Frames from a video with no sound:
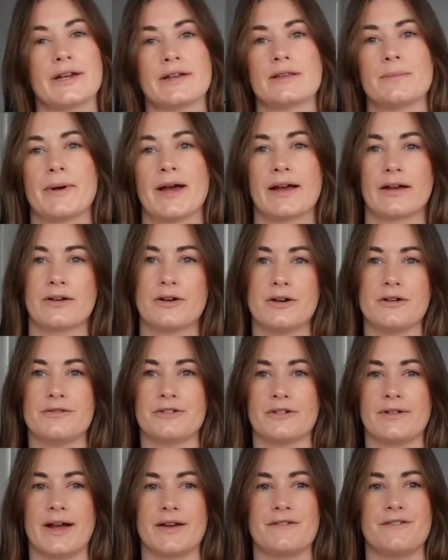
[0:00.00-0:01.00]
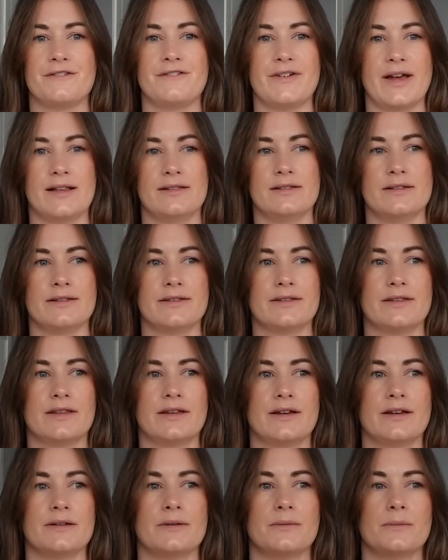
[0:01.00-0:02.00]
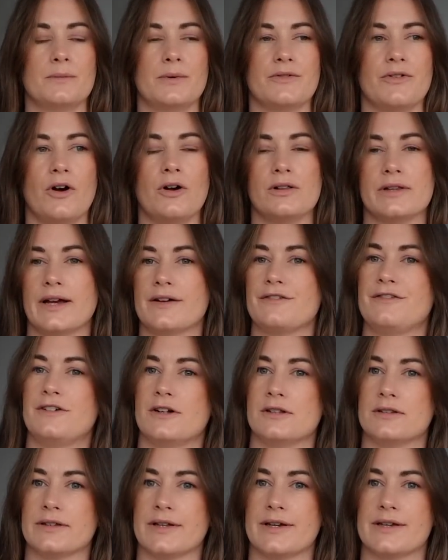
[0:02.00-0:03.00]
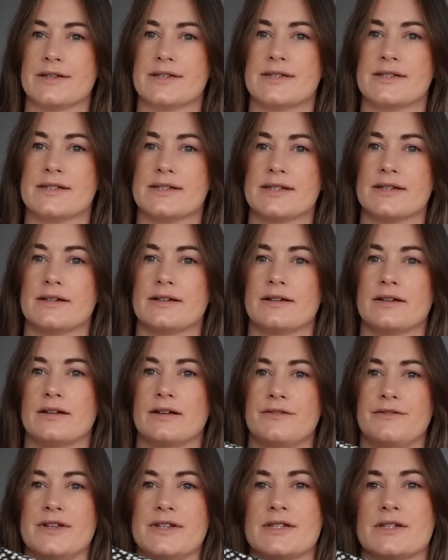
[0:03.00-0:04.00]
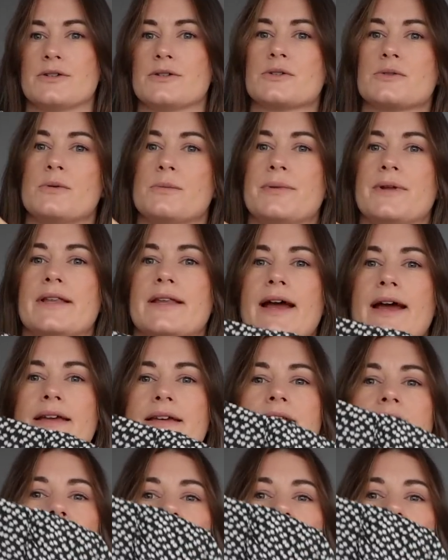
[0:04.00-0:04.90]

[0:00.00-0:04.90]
at the pattern cover, I felt that with all that fullness, a viscose would be nice